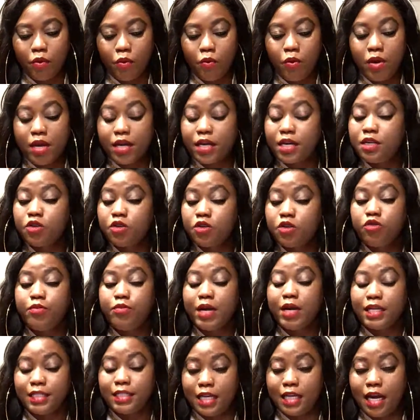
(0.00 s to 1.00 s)
We can do
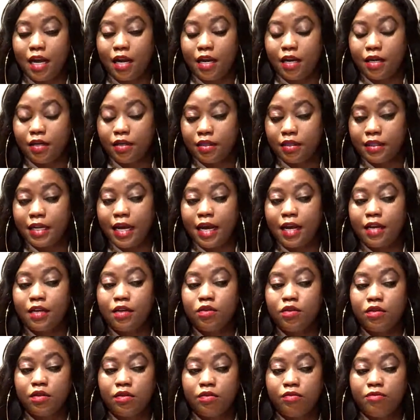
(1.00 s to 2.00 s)
better
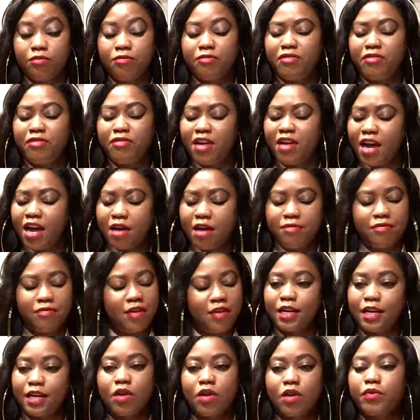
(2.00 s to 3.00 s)
than far
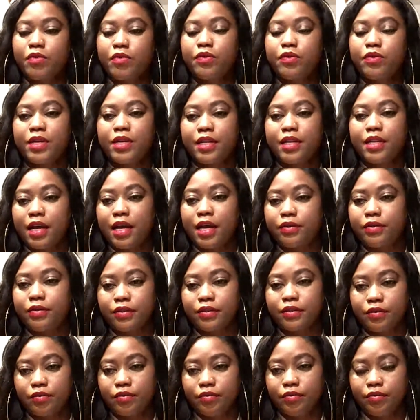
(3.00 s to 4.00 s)
than what we're doing
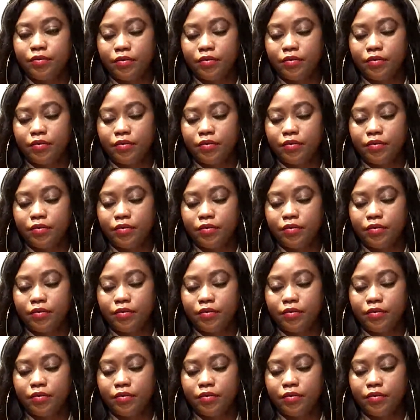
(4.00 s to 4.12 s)
now.